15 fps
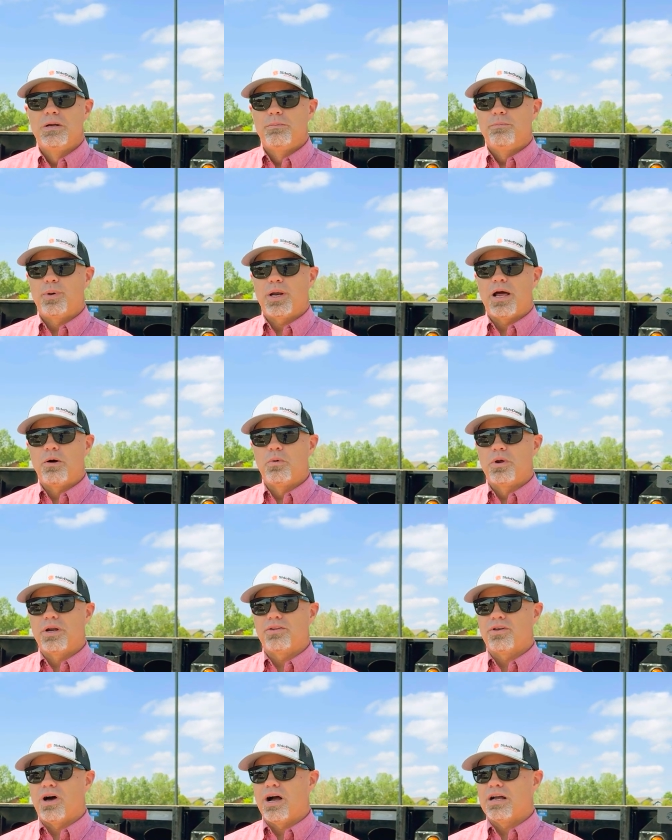But I wanted
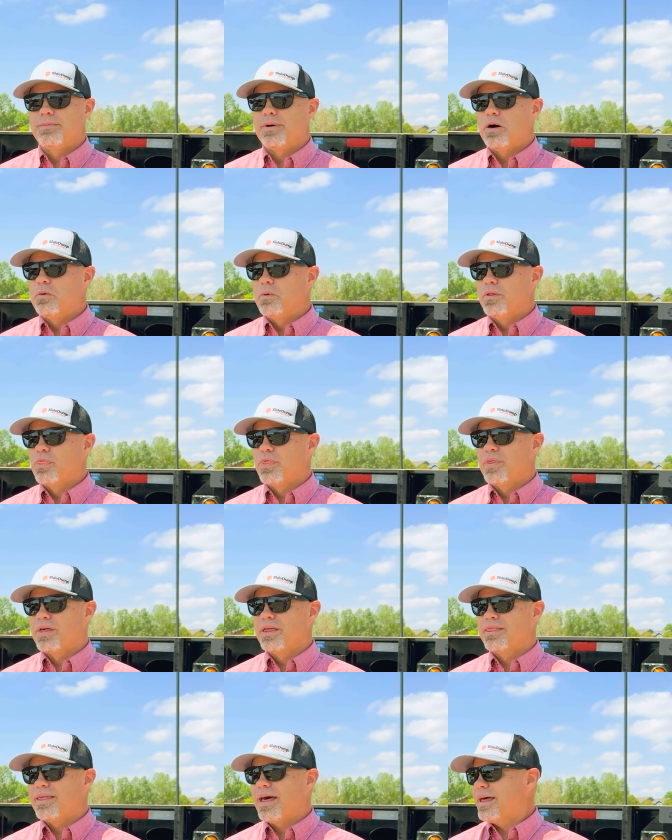to talk about one thing